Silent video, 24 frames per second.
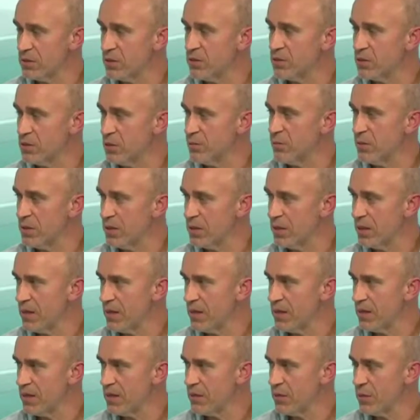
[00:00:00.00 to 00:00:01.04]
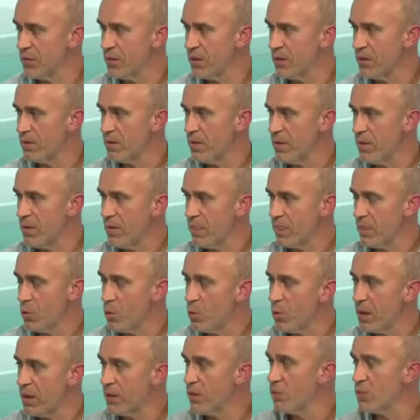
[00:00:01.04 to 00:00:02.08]
considered to be the
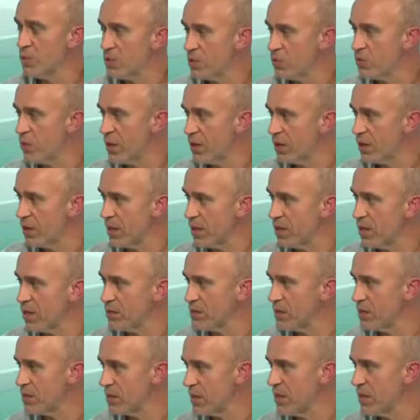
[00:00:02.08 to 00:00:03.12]
way that we should regulate our